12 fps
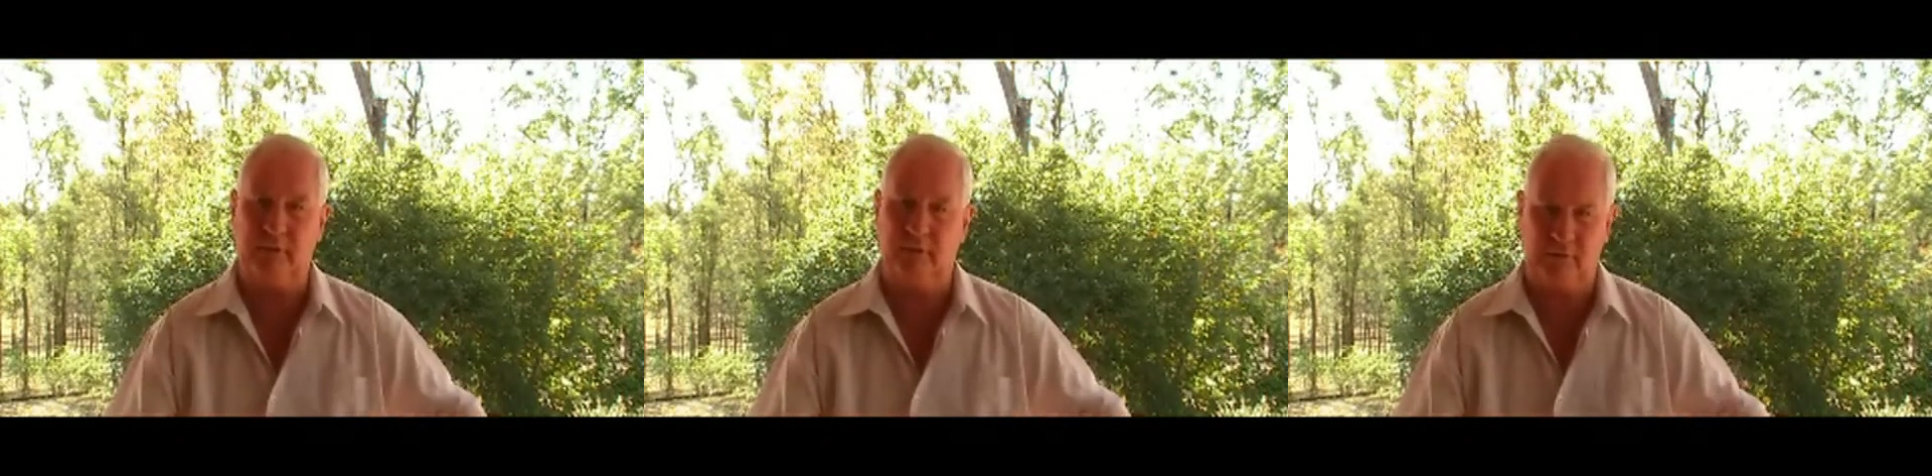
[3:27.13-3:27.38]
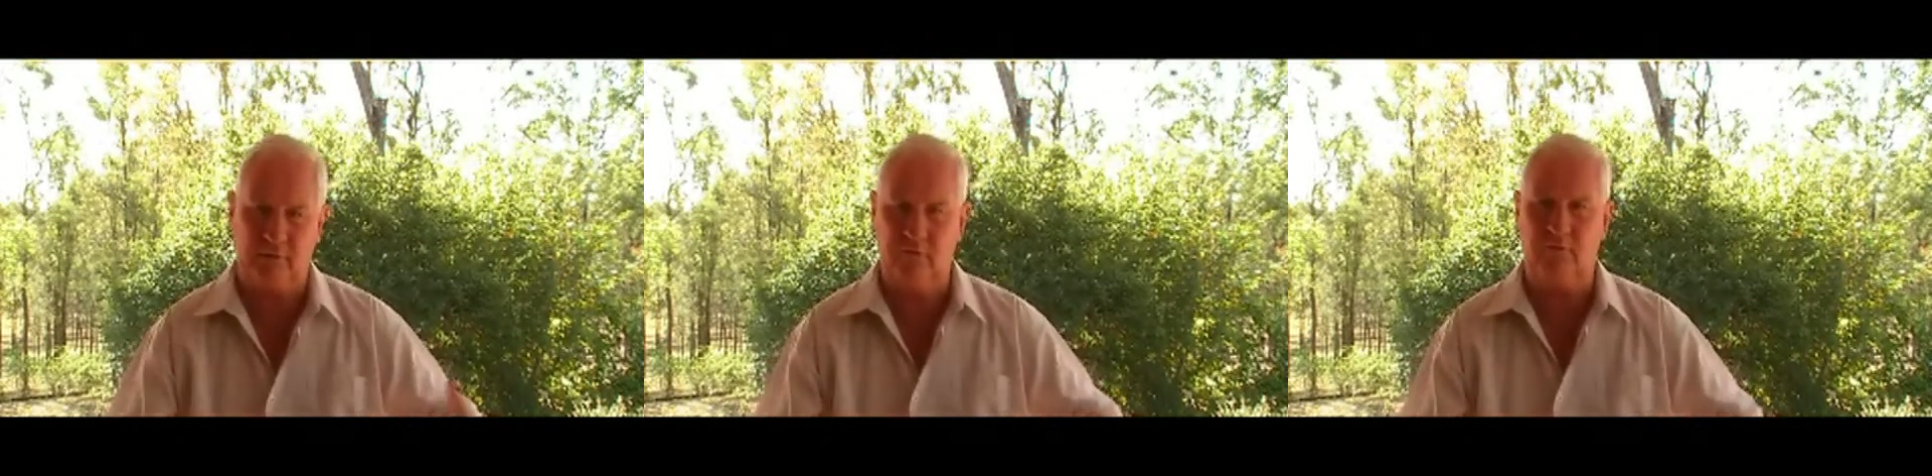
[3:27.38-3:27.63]
that
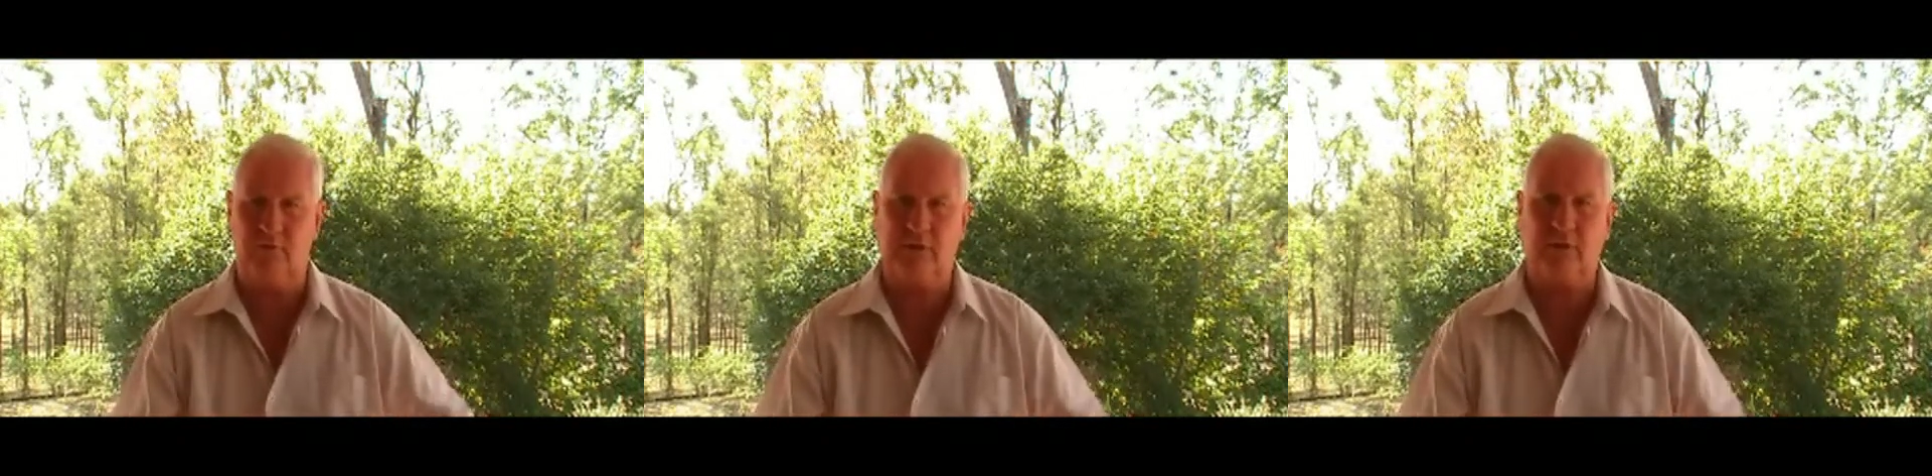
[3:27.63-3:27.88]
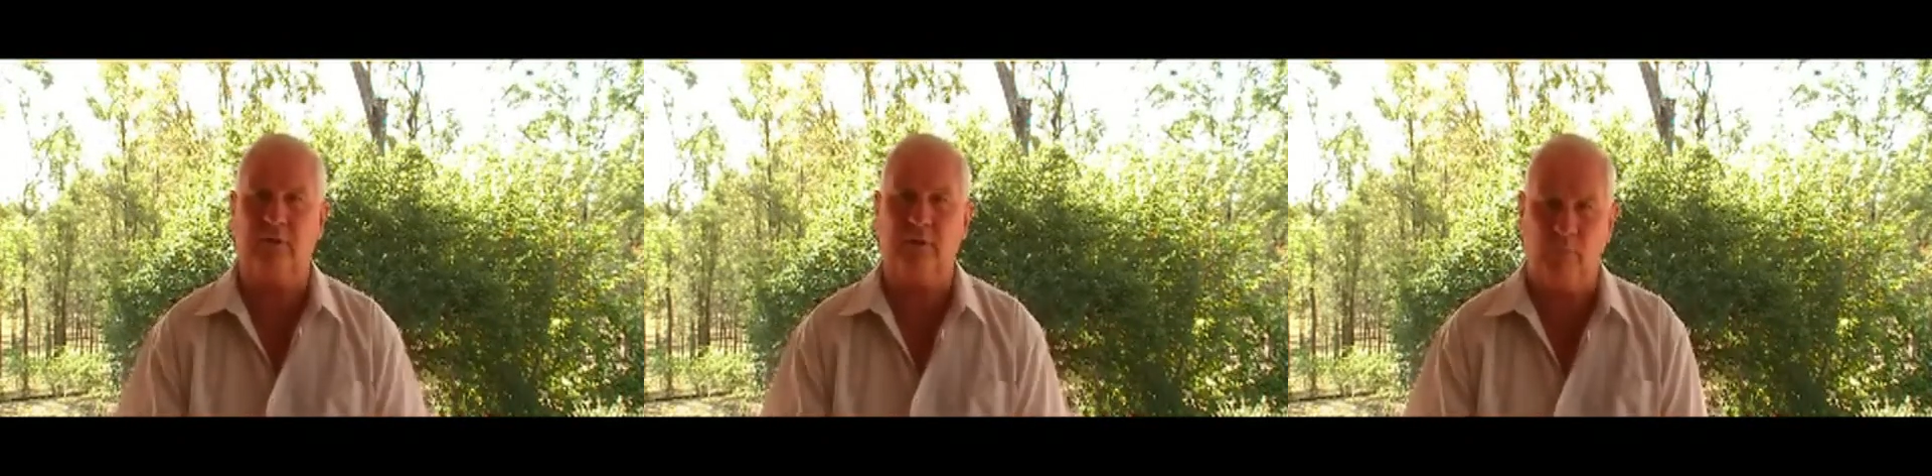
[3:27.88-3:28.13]
you use a
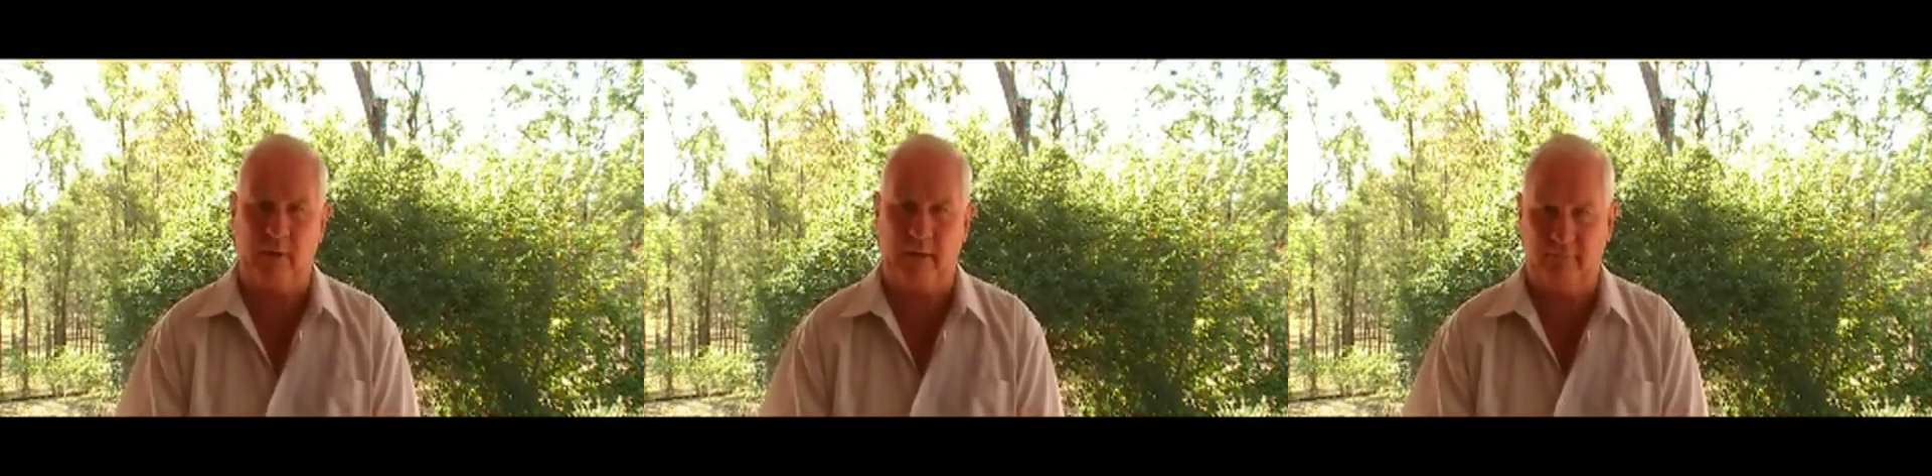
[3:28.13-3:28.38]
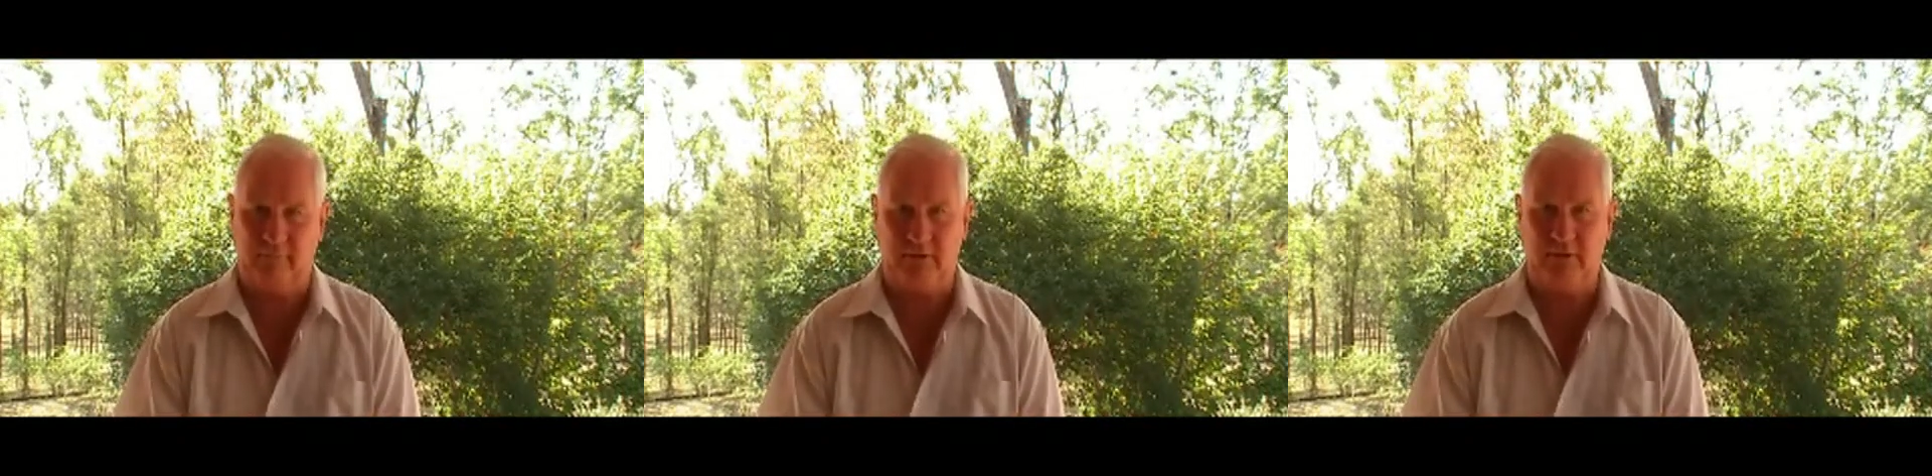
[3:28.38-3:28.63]
clean one
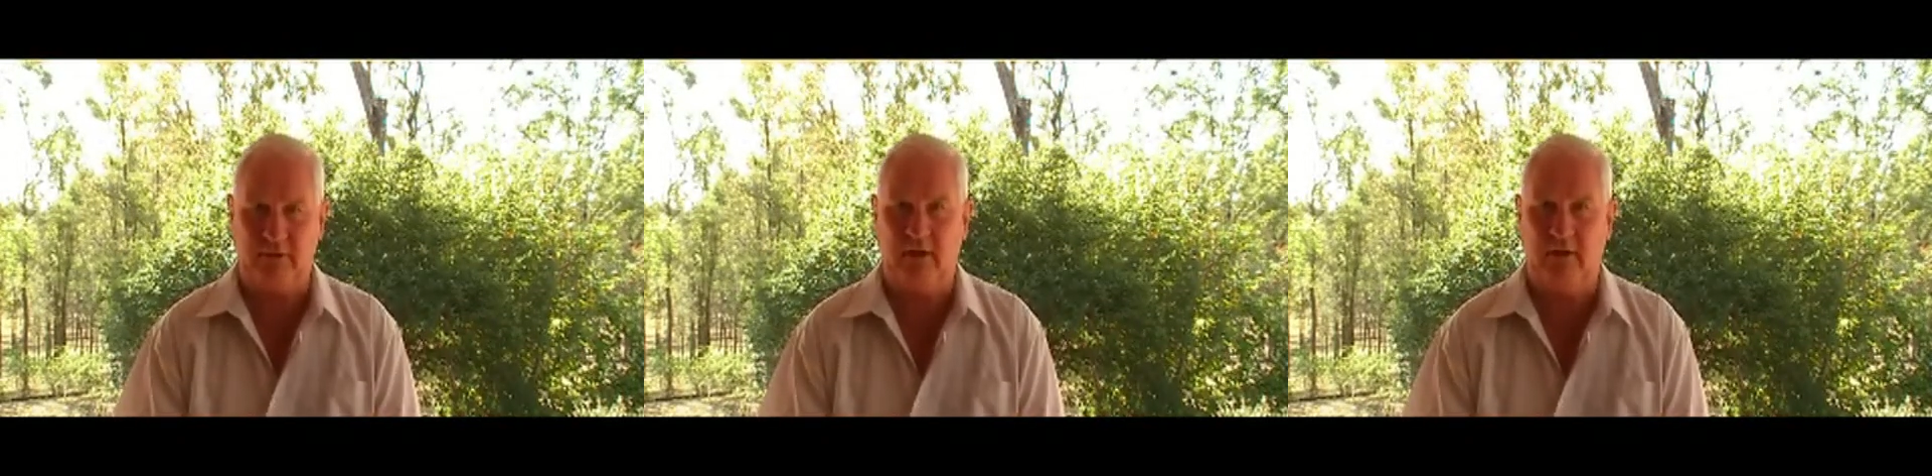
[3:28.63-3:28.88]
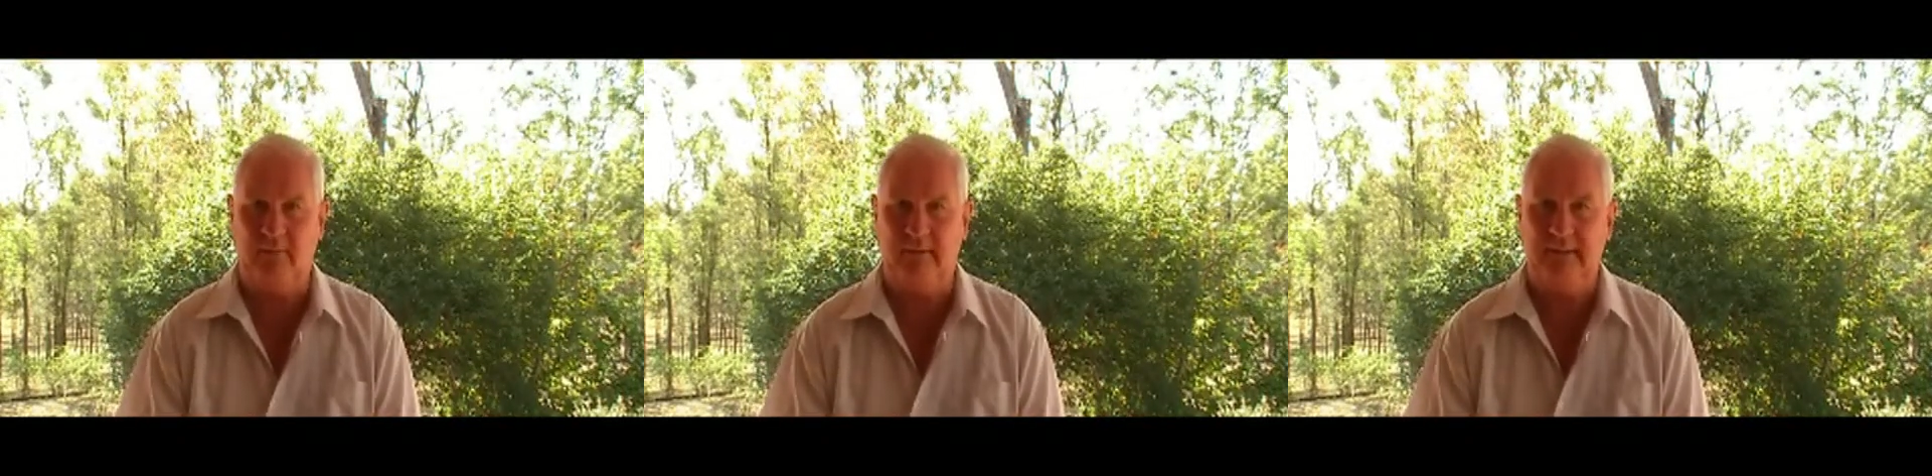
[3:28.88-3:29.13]
every time.